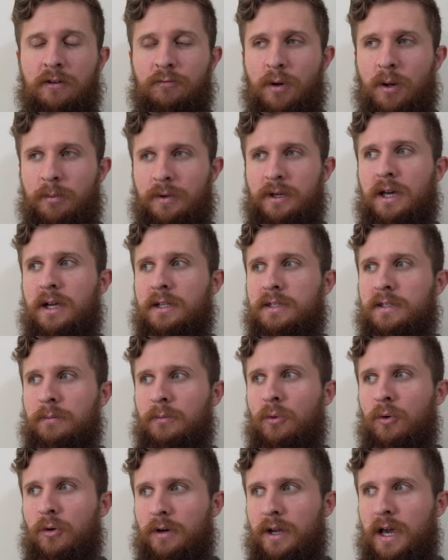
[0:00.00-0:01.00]
I've probably got
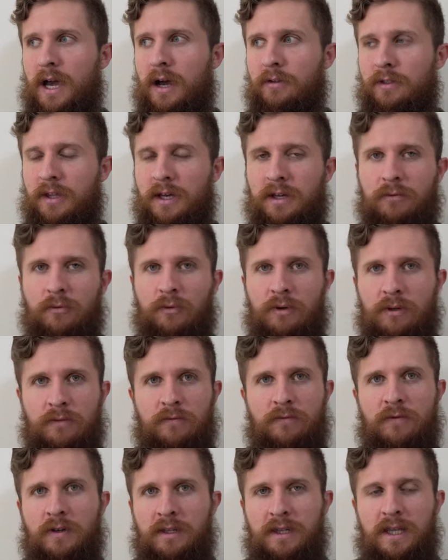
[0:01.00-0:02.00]
some more now that would
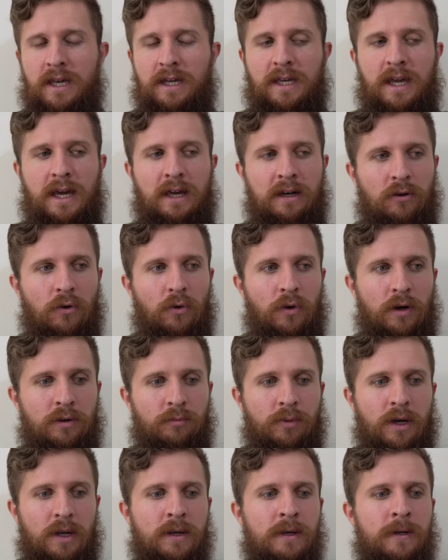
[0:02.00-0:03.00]
fit in that
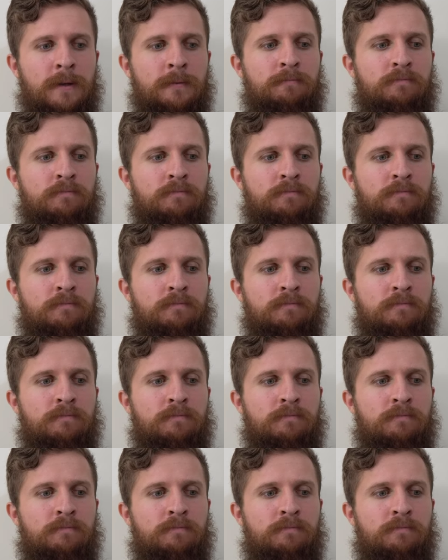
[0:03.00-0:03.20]
category, but